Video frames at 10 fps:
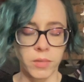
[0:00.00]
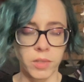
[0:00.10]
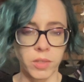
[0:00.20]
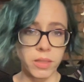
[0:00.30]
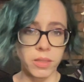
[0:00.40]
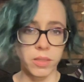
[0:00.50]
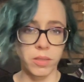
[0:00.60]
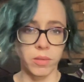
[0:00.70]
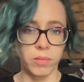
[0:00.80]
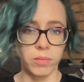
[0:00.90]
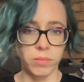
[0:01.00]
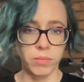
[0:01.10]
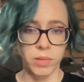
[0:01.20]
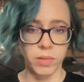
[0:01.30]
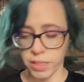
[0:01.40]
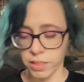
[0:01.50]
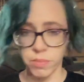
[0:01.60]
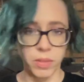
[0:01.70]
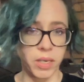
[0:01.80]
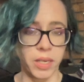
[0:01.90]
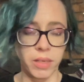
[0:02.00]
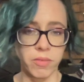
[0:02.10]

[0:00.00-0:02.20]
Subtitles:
All right, so that's my